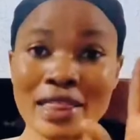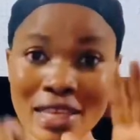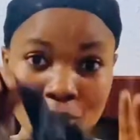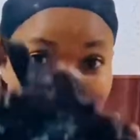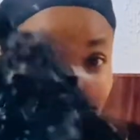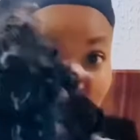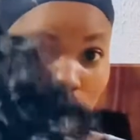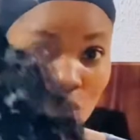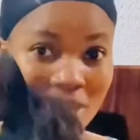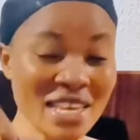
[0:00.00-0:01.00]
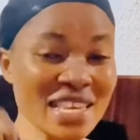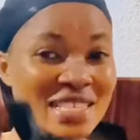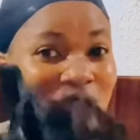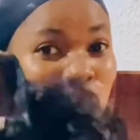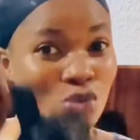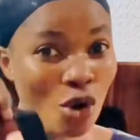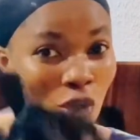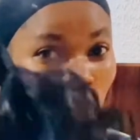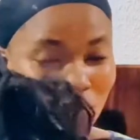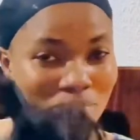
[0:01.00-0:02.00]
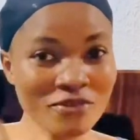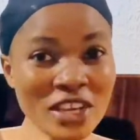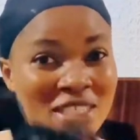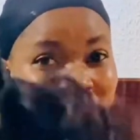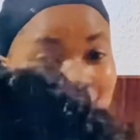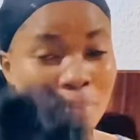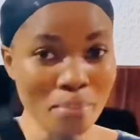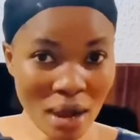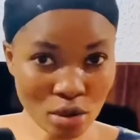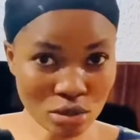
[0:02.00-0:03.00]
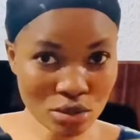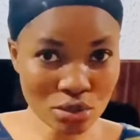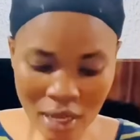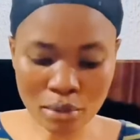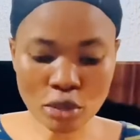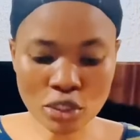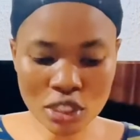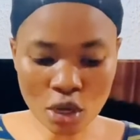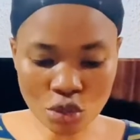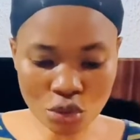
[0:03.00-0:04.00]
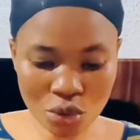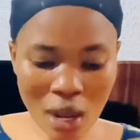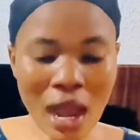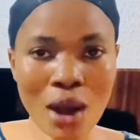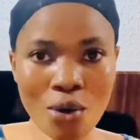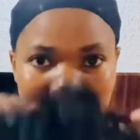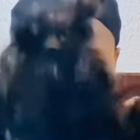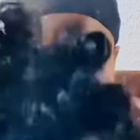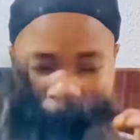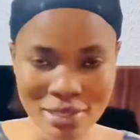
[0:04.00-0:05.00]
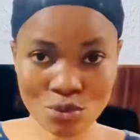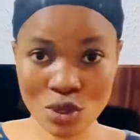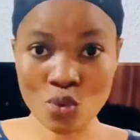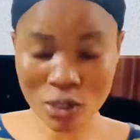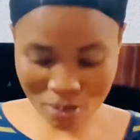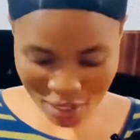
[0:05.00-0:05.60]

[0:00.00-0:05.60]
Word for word: This particular wig is the raw virgin bounce. And I'm going to tell you how this wig was